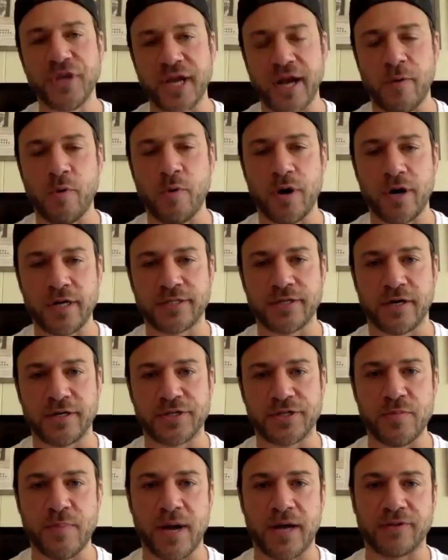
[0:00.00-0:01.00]
i wanted to talk to
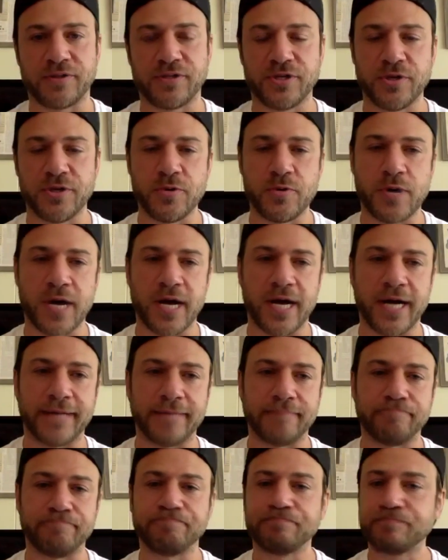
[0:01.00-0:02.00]
you about too
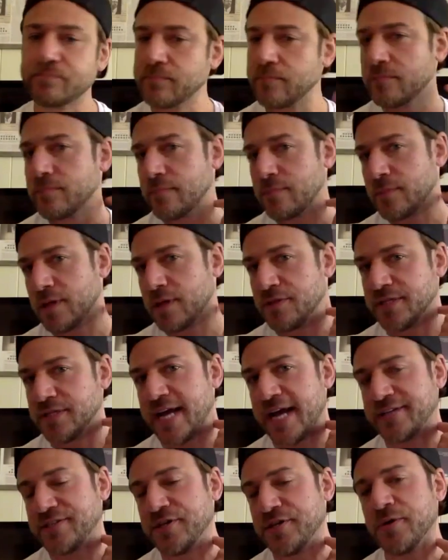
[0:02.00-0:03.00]
um, yeah
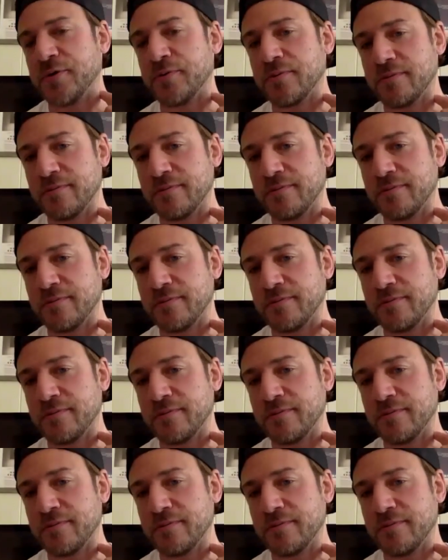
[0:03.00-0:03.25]
tattoo